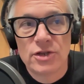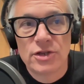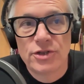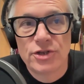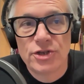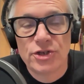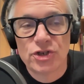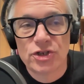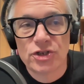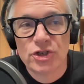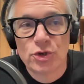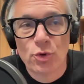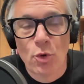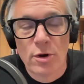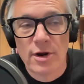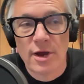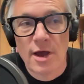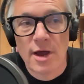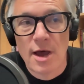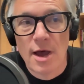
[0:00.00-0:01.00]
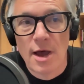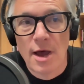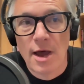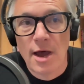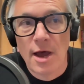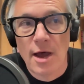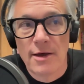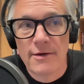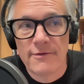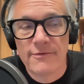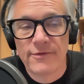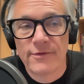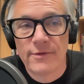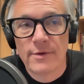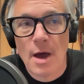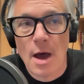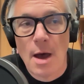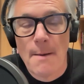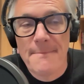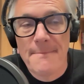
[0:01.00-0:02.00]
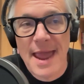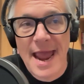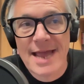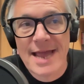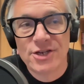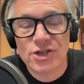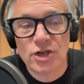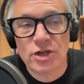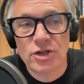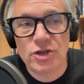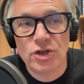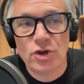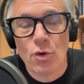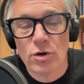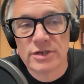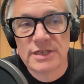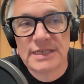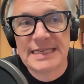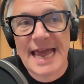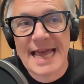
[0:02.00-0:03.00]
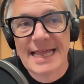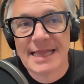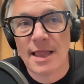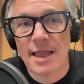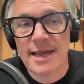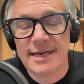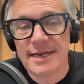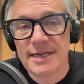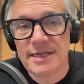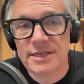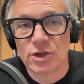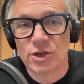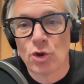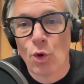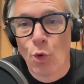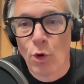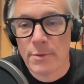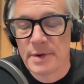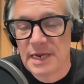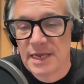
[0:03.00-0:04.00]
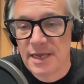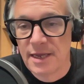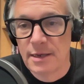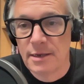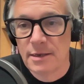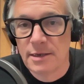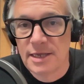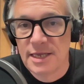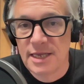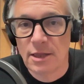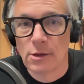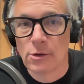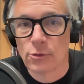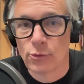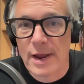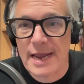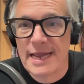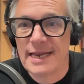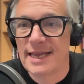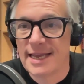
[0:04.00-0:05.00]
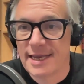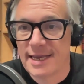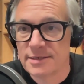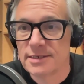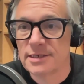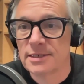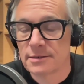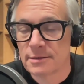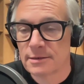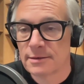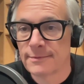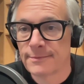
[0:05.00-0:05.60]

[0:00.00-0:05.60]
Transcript: just sort of imagine your satellite is an orbiting kill radius.